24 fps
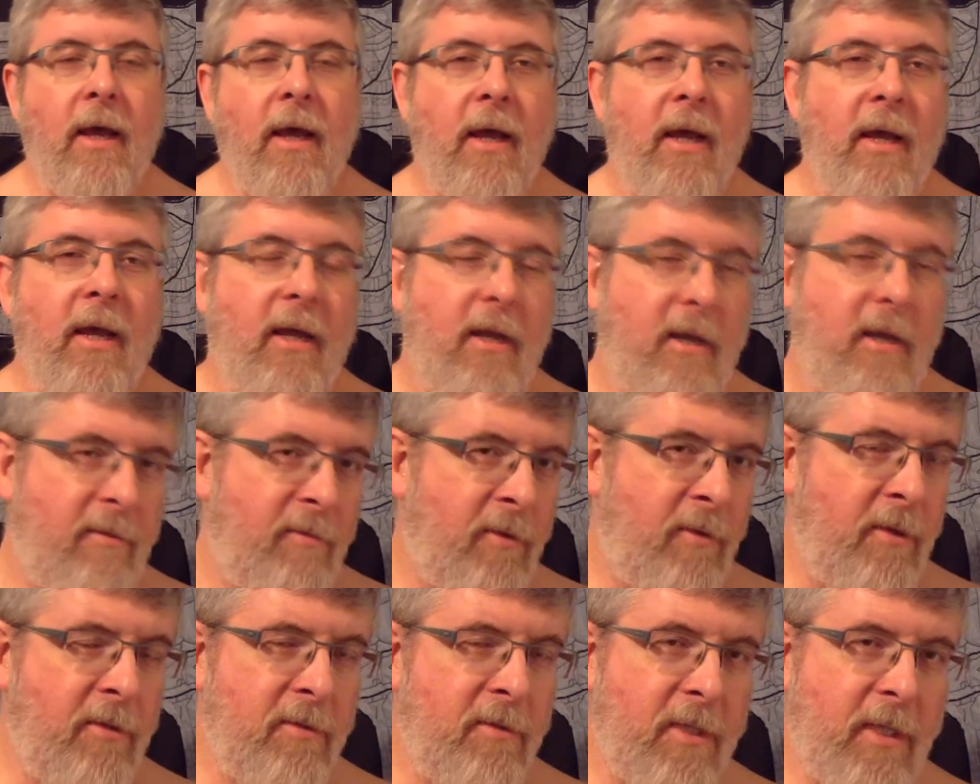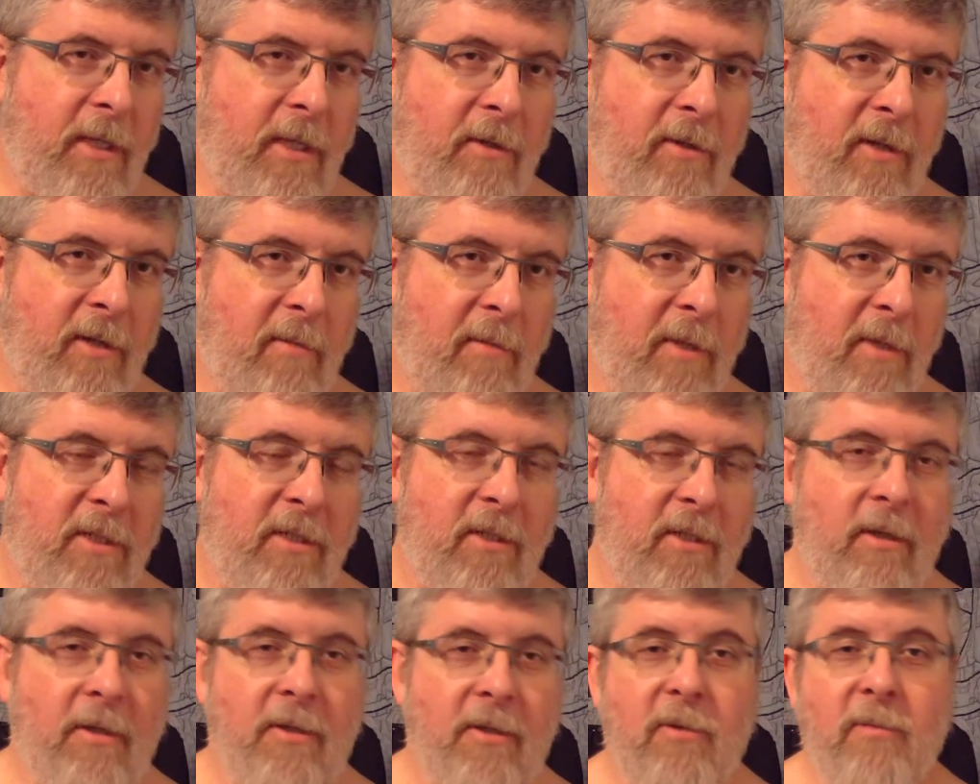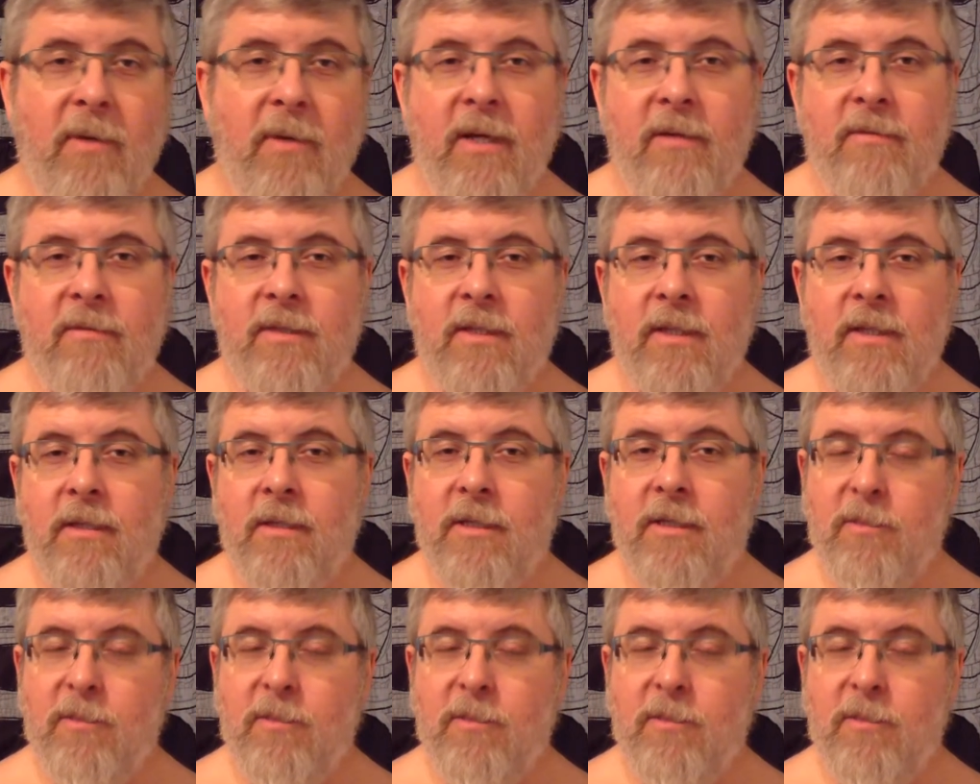And if you use the internet much at all, you might have seen